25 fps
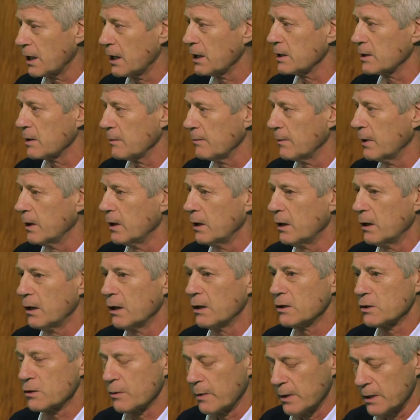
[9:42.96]
Kingdom
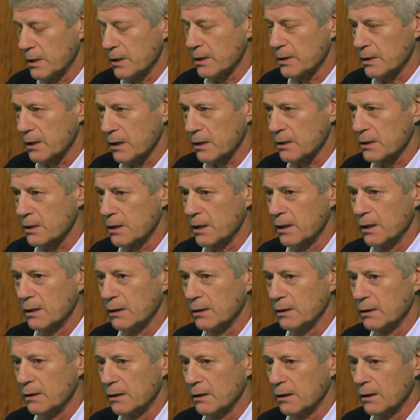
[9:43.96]
in
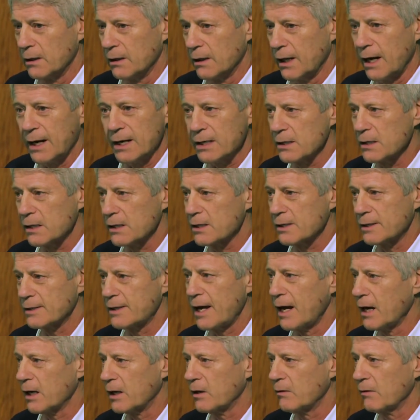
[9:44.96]
2016. That is a
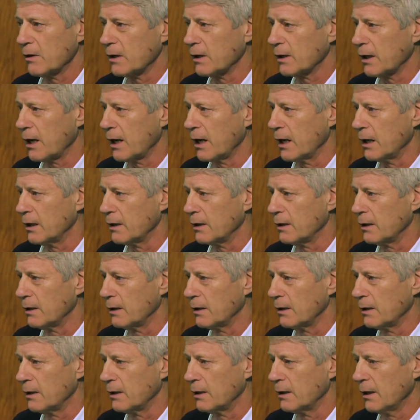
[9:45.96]
staggering gain.
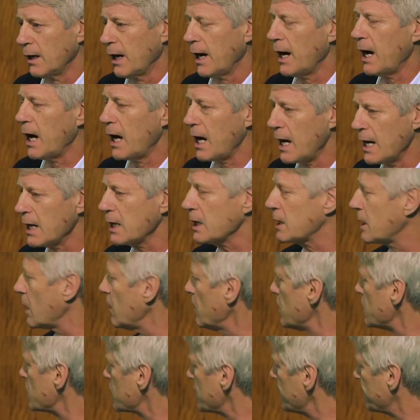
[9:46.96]
It
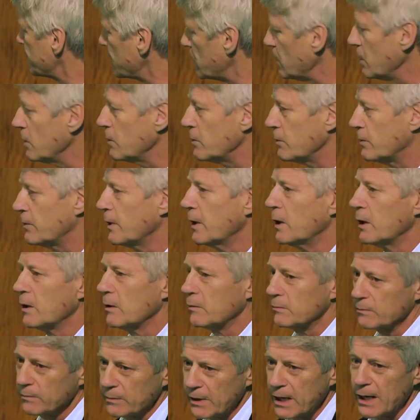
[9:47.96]
goes to prove
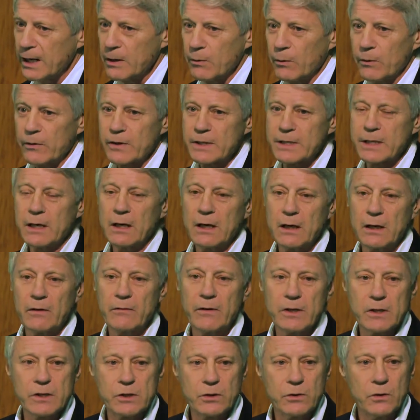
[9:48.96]
really what the title of
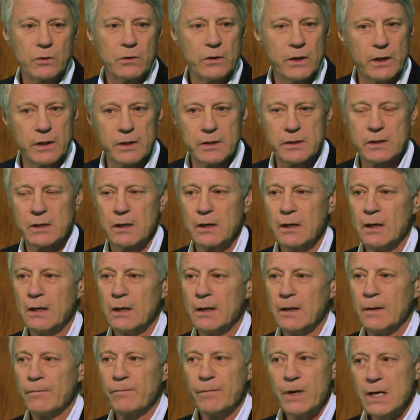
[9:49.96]
this talk is.
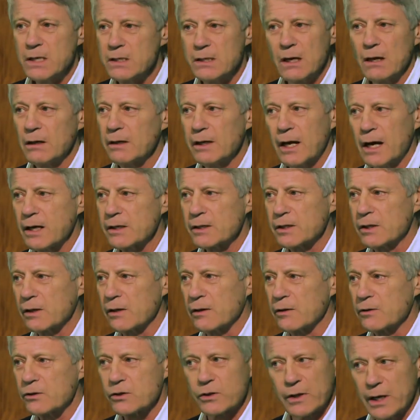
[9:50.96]
These aren't
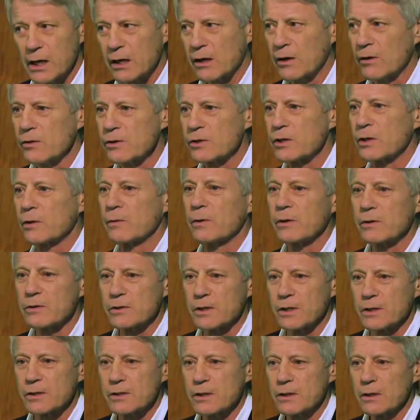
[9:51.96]
accidents, they're
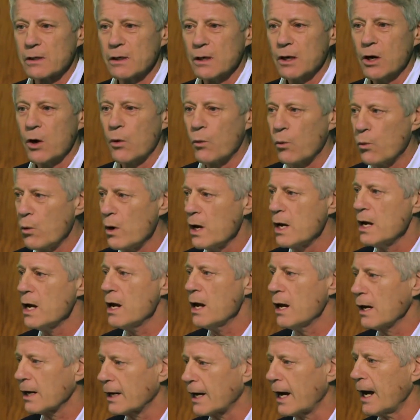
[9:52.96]
consequences.
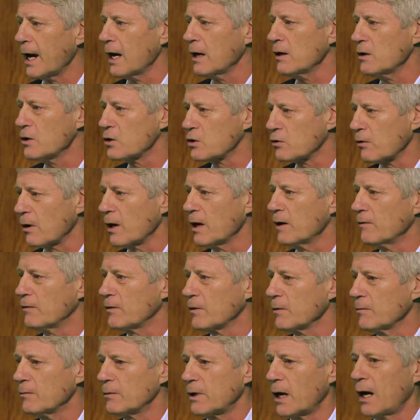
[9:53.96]
We can drive
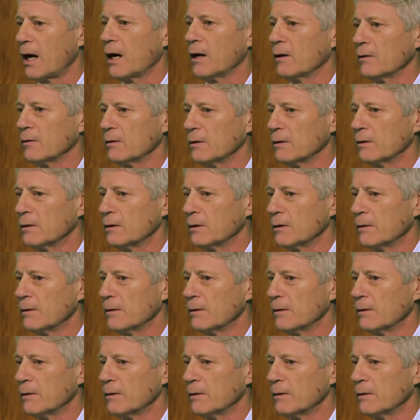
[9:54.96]
them down.